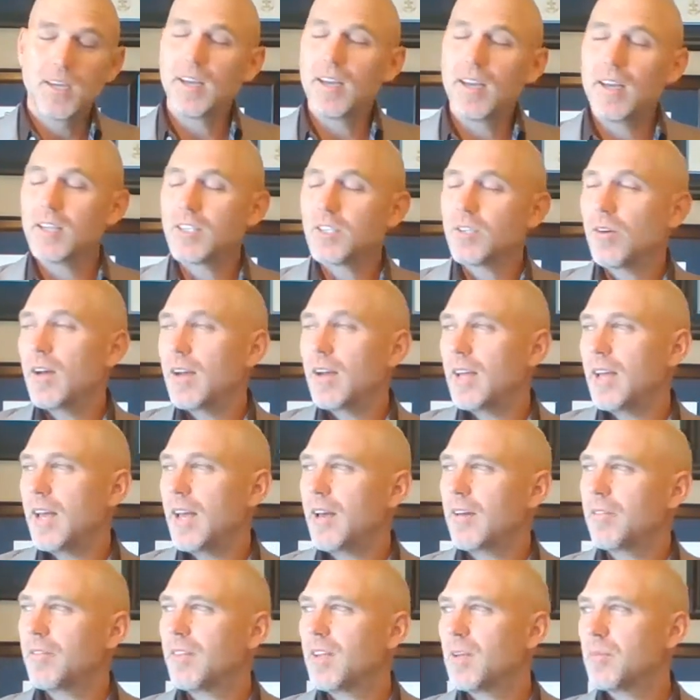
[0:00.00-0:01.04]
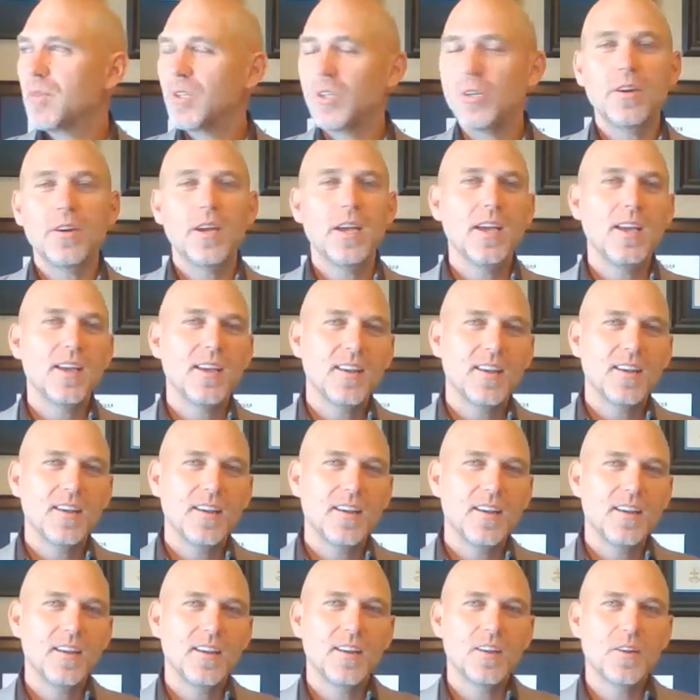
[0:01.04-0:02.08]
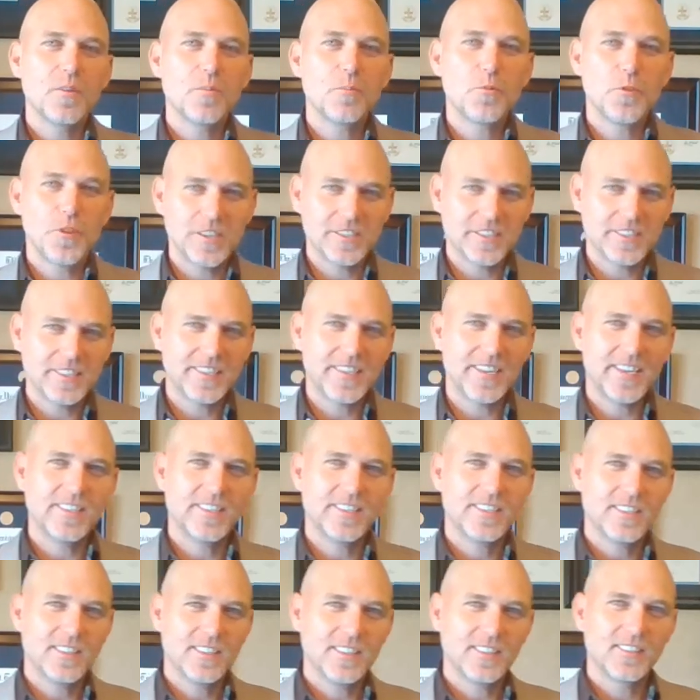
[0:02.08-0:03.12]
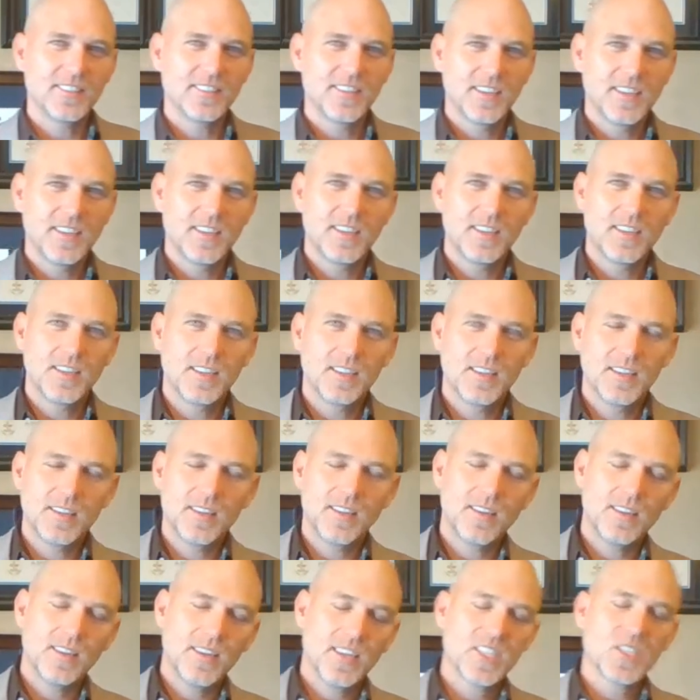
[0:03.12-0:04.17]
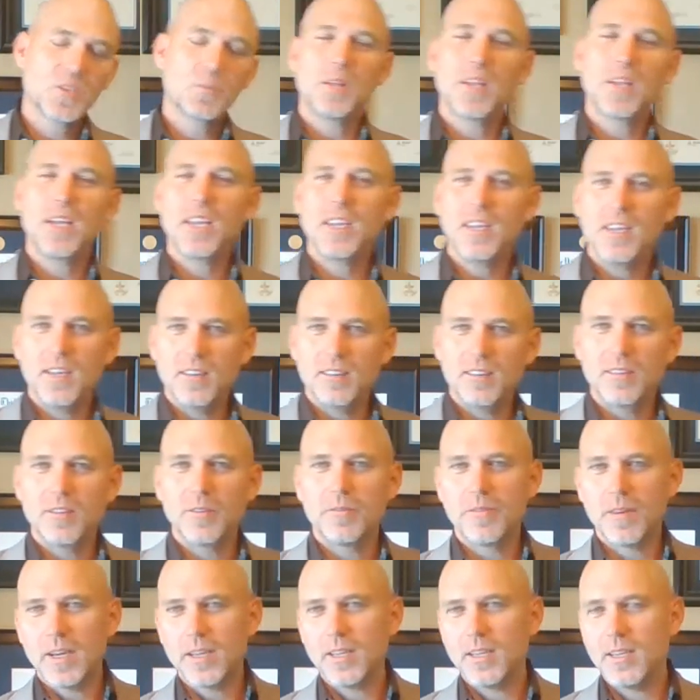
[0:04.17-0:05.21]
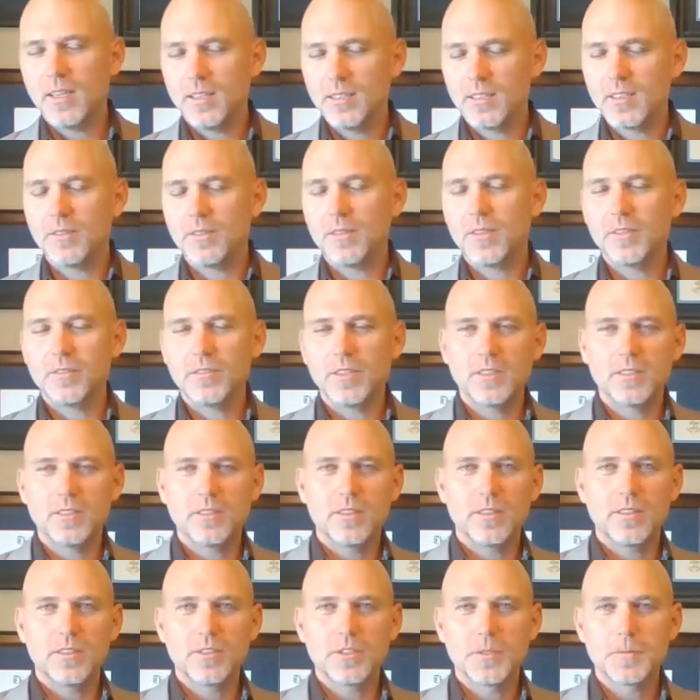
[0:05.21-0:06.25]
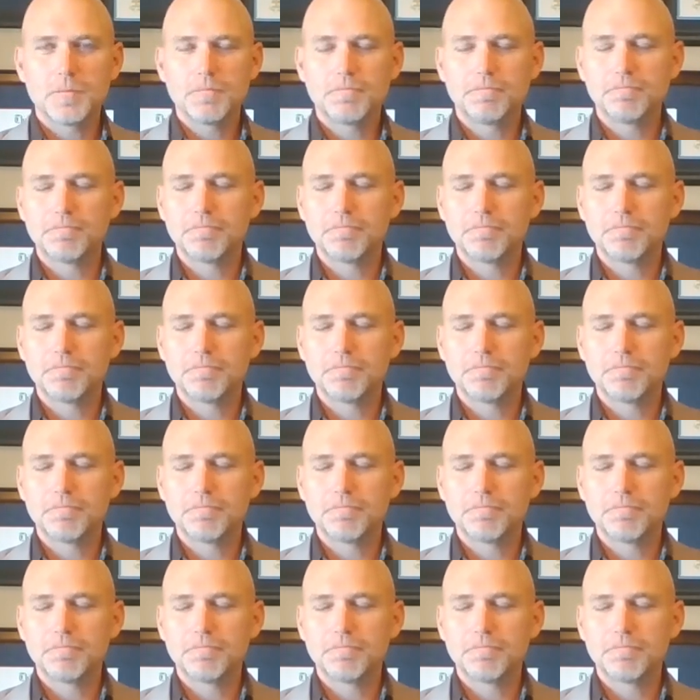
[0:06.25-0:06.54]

And so I have them do a presentation explaining the findings of their research.